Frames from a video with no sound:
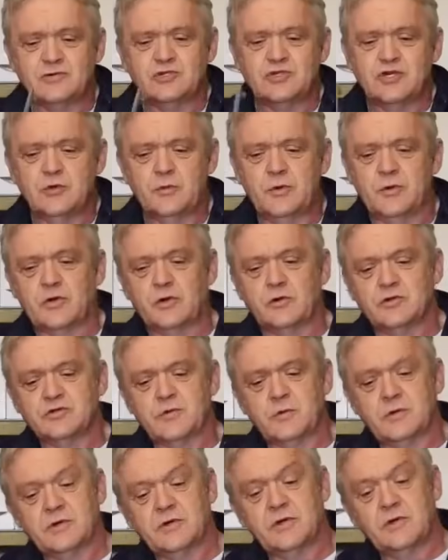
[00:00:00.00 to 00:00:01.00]
without
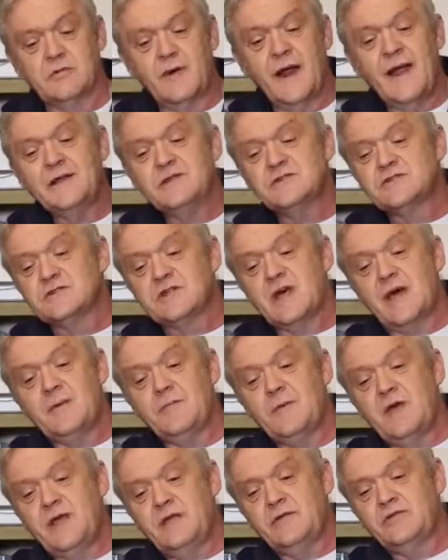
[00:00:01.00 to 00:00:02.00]
tubercles, and we're going to arrange
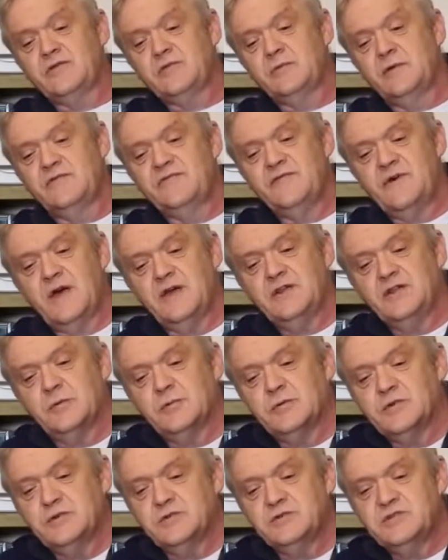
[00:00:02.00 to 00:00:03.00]
them into a
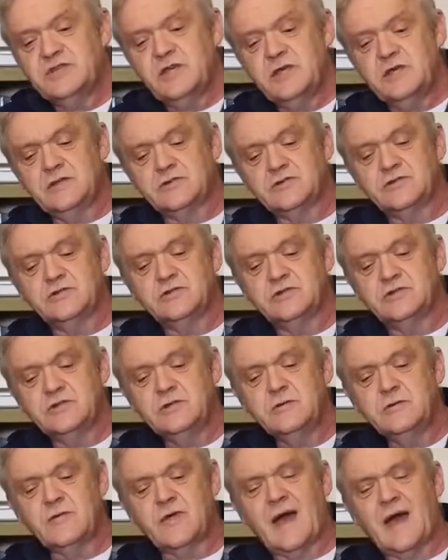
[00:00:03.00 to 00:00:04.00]
VAWT, and to
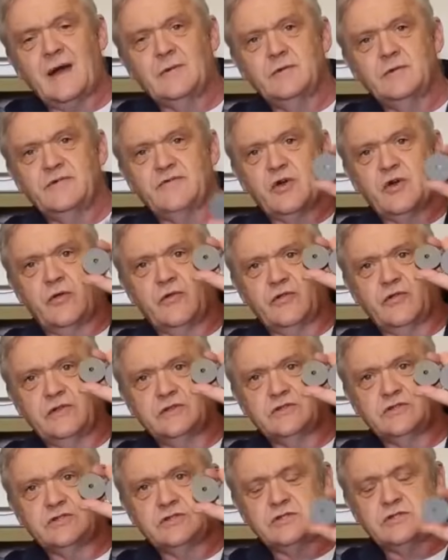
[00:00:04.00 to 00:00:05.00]
do that we've got
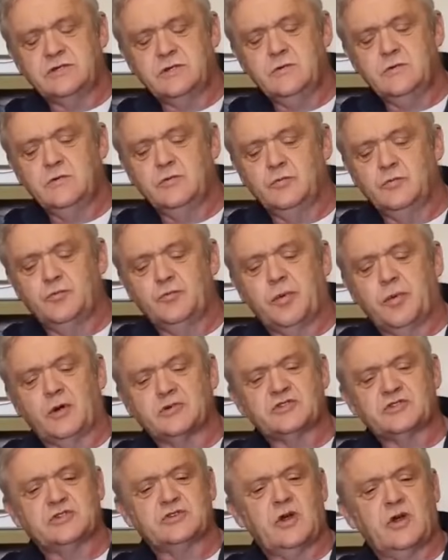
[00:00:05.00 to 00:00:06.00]
these 2
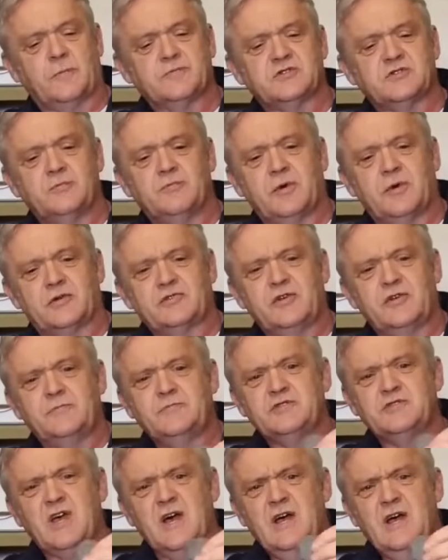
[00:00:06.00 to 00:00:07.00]
tops and
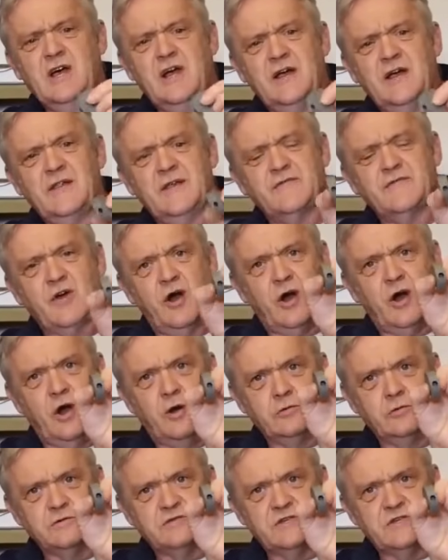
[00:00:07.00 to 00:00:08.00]
bottoms, and they've
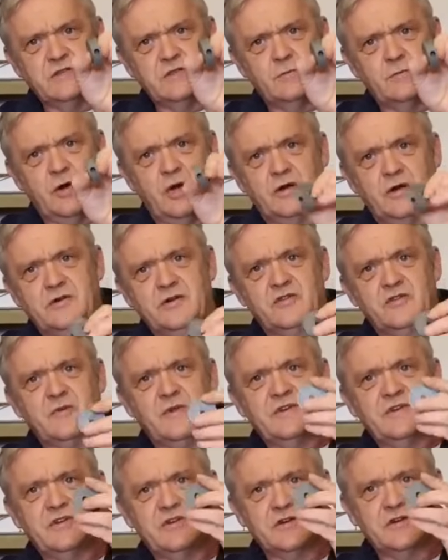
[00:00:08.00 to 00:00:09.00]
got holes in them at
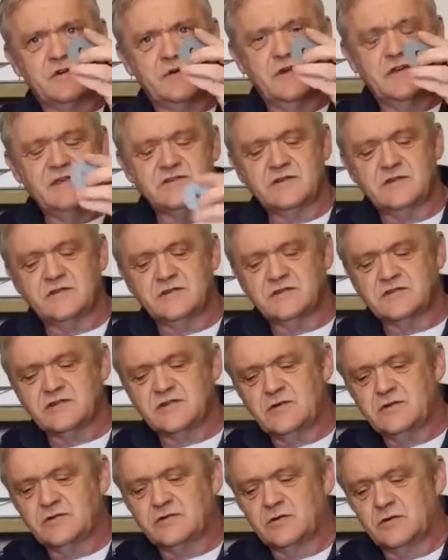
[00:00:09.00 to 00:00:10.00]
120 degrees and a
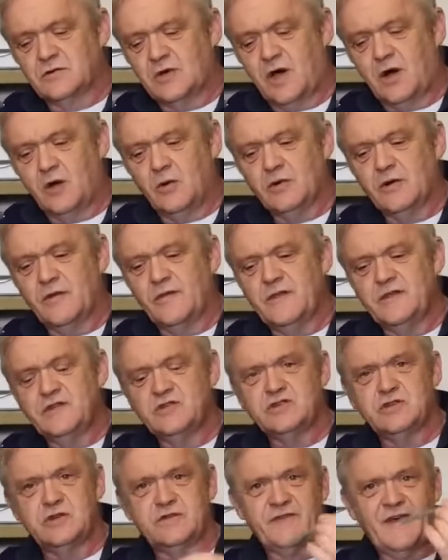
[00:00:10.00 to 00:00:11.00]
central hole, and
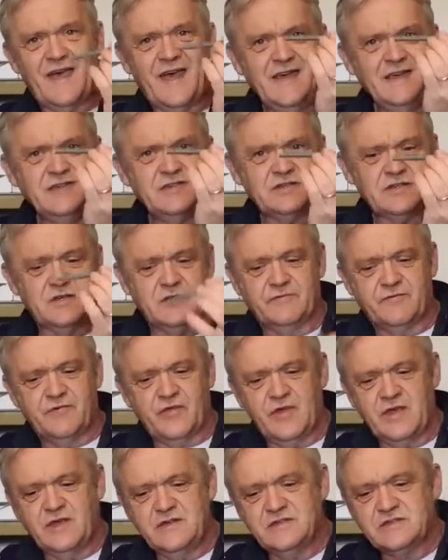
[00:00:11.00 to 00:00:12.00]
then you should have 8
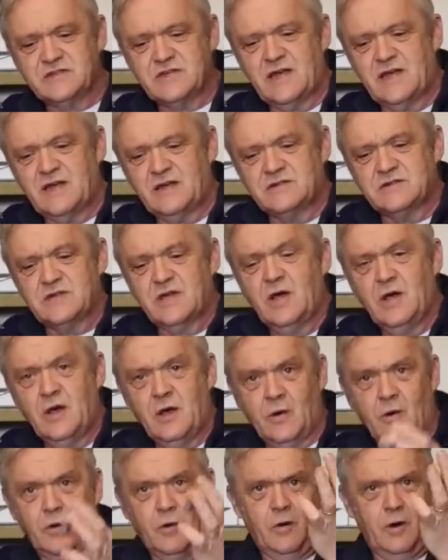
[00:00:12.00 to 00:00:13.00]
of these and
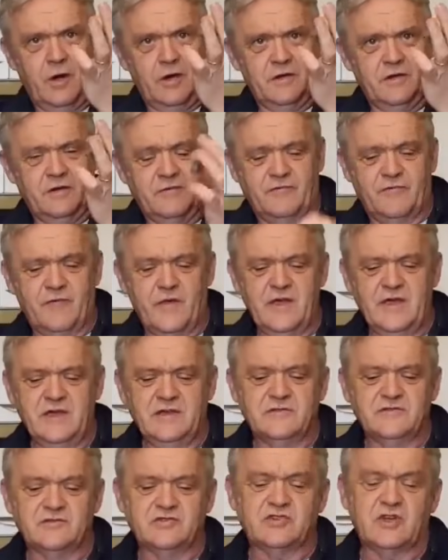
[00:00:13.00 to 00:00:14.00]
1 of
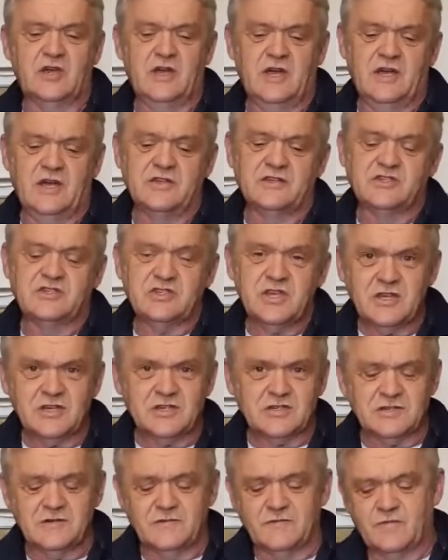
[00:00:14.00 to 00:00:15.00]
these.
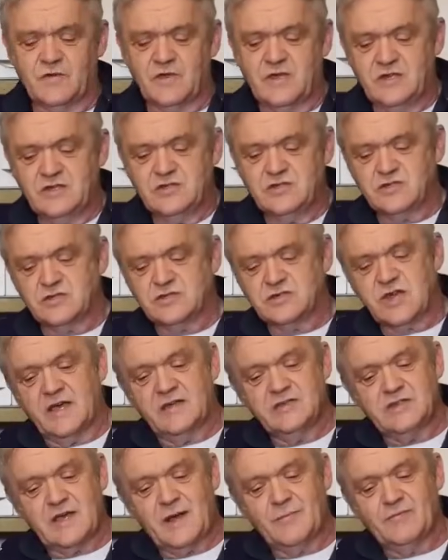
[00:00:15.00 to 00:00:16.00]
6 of these
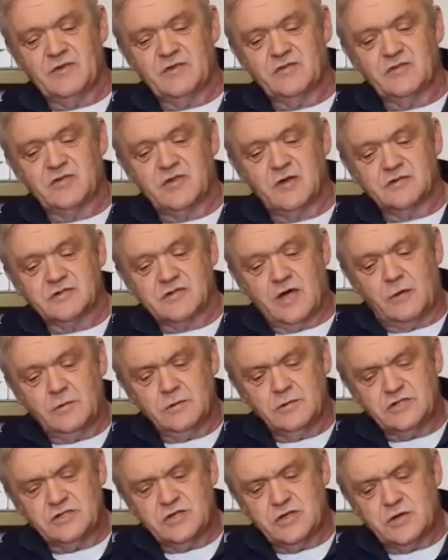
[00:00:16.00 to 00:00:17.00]
just get jammed into those
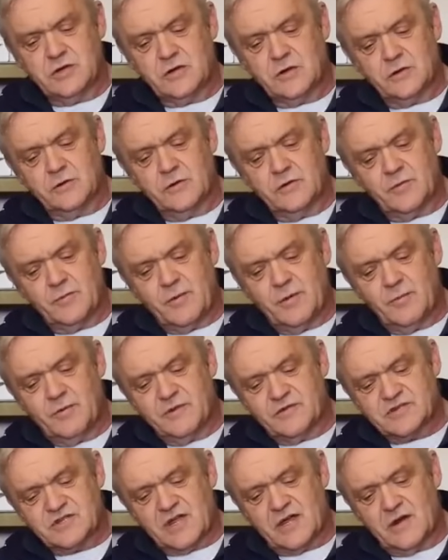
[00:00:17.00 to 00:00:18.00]
holes. You can glue them
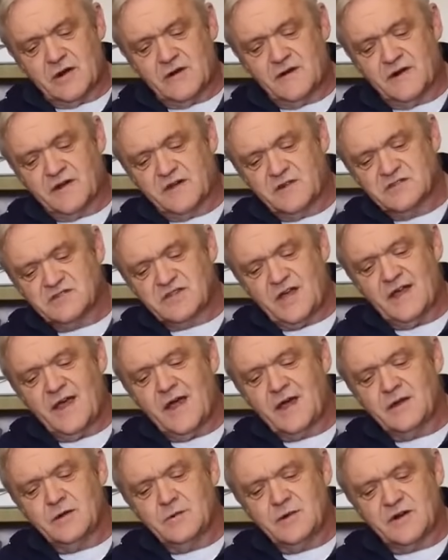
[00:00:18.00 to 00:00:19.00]
in with
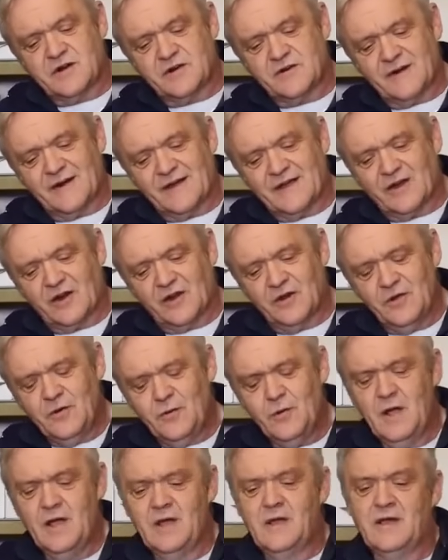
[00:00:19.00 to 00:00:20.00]
cyanoacrylic
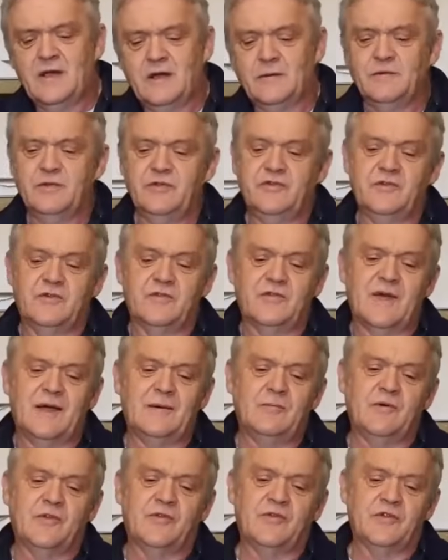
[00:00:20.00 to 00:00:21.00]
glue, and we do
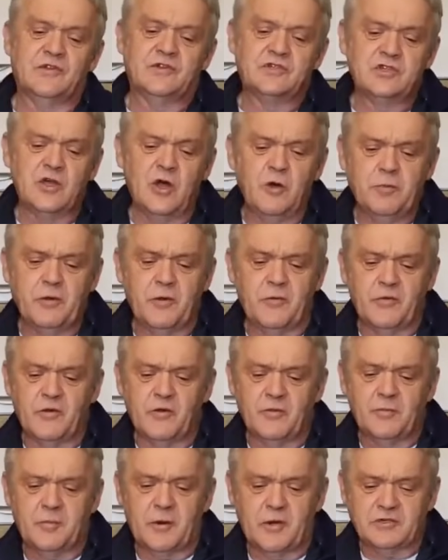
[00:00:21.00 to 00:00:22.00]
that with the top
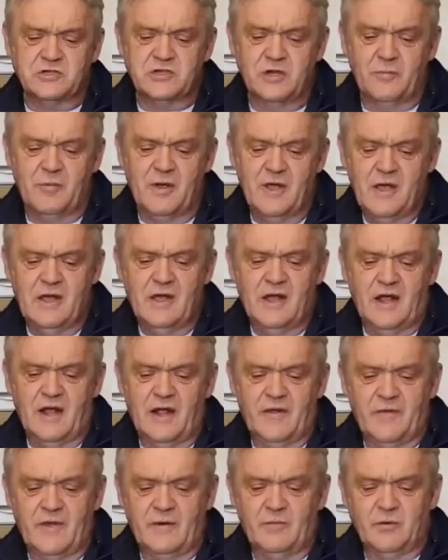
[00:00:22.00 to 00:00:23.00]
and the bottom,
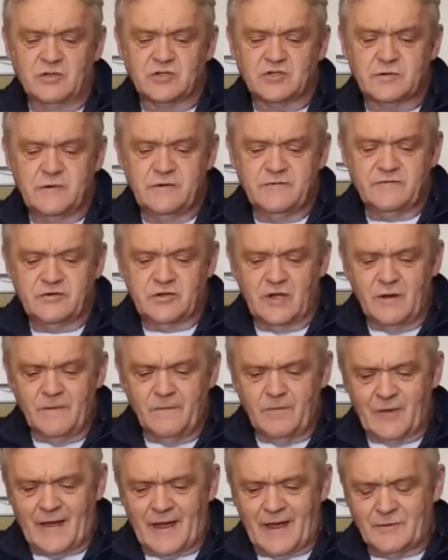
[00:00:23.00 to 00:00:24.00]
and then once we've
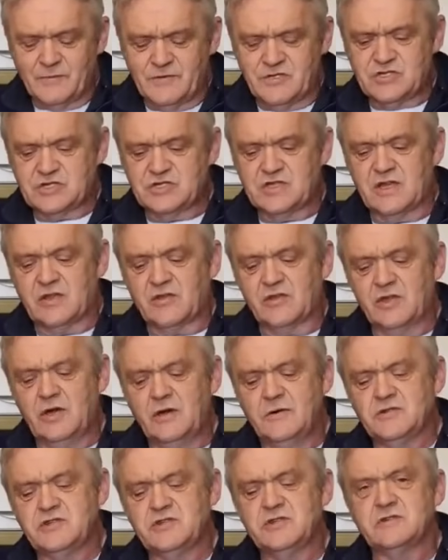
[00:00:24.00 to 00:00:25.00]
done that we stick
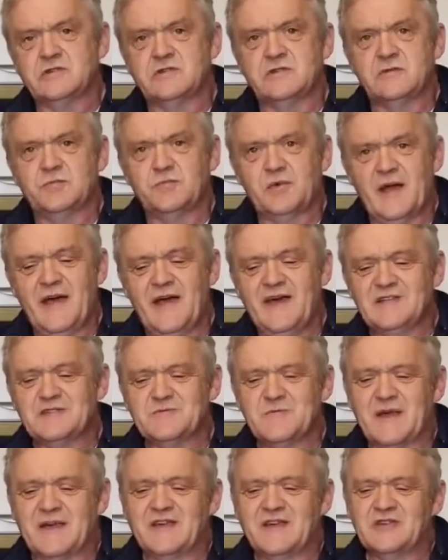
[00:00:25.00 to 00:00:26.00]
those into the
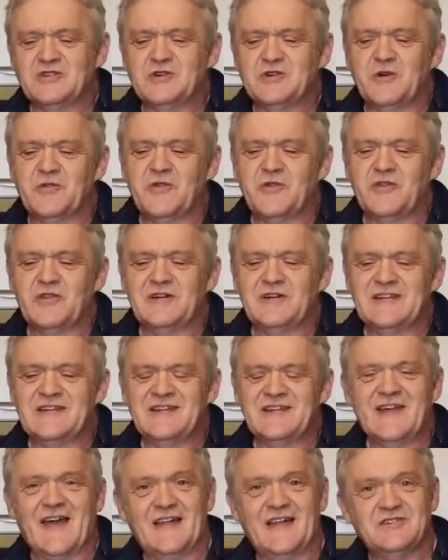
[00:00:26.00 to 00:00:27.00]
blades, making sure that the
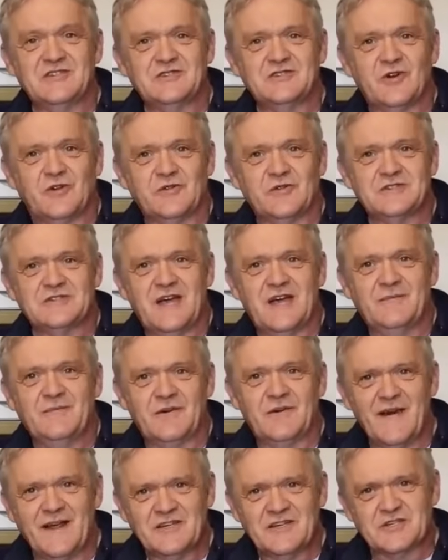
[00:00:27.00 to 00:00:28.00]
leading edge is all the
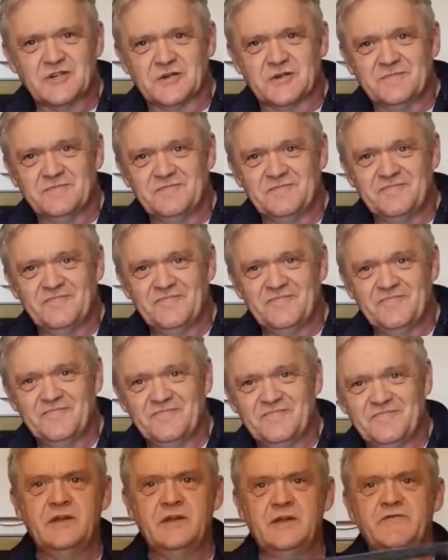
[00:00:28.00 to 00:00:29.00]
same direction.
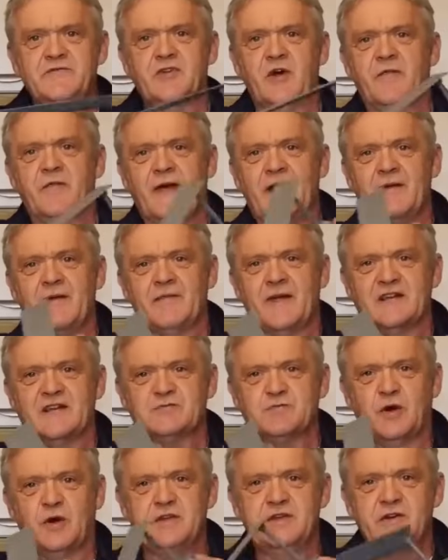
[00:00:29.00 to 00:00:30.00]
When you've done that,
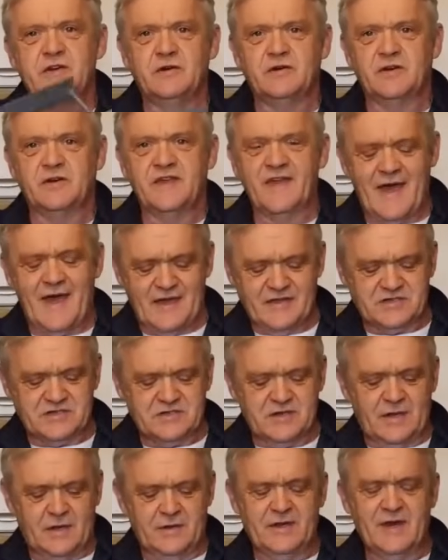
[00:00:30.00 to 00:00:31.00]
that's what you'll
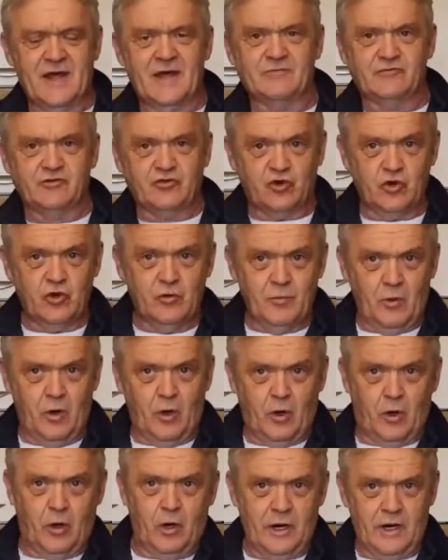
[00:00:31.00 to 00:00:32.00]
get. Now you'll have 2
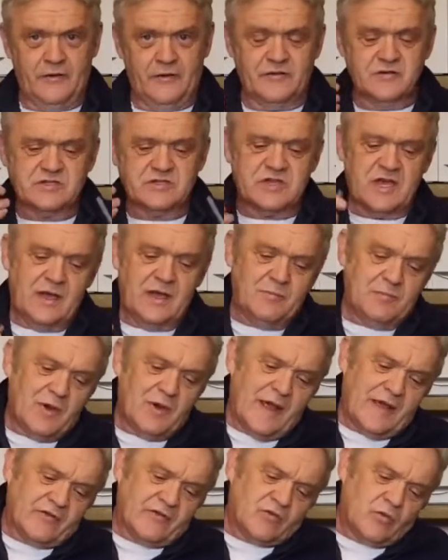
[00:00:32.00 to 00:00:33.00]
more at the
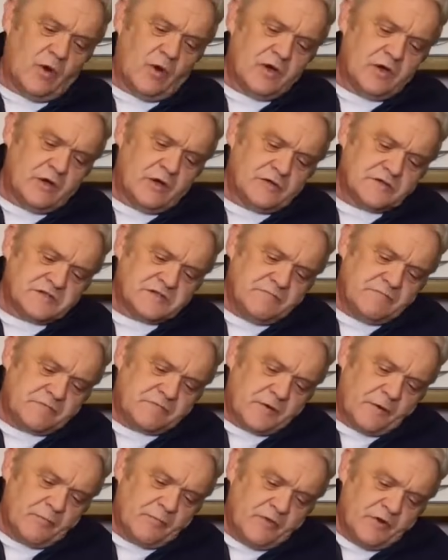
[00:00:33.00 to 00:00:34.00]
same length. One goes
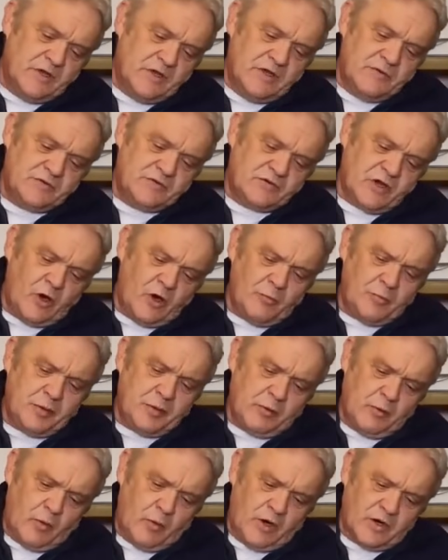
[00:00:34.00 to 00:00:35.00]
in from the
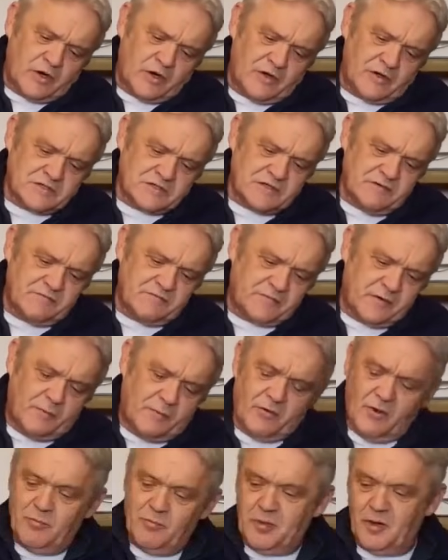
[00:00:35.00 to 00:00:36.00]
top, one goes in
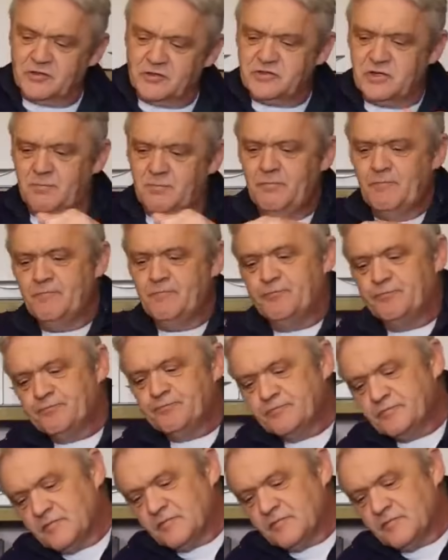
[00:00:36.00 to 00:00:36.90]
from the bottom,